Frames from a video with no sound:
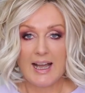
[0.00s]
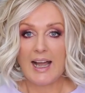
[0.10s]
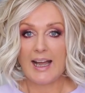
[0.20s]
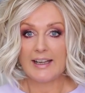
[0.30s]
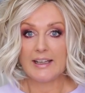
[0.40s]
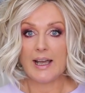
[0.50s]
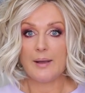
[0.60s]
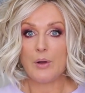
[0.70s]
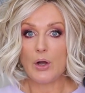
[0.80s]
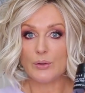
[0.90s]
I
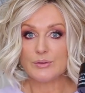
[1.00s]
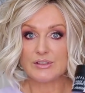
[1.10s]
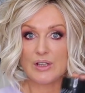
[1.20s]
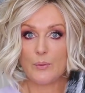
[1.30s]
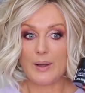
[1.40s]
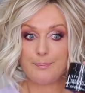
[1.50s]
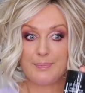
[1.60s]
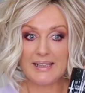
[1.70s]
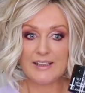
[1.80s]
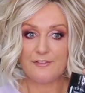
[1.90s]
am also a
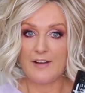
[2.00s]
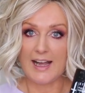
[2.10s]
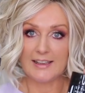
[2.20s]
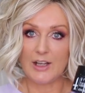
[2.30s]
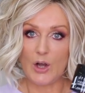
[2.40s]
big fan